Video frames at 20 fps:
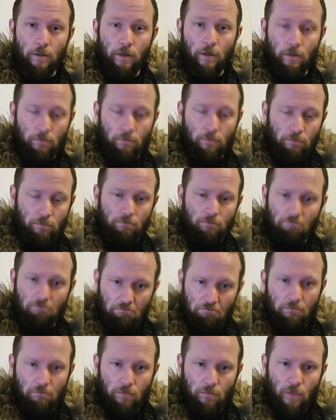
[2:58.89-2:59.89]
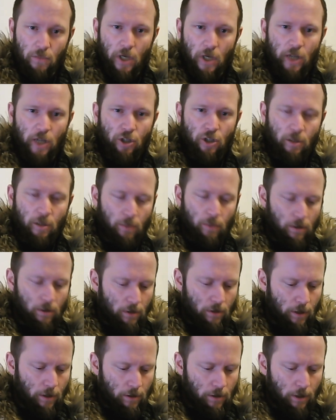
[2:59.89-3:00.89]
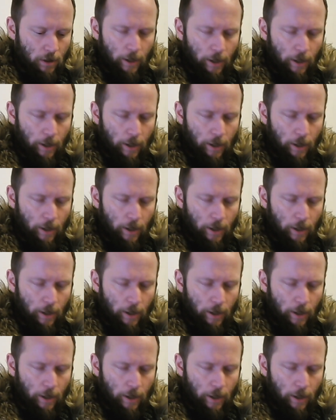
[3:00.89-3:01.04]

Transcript: and catch him and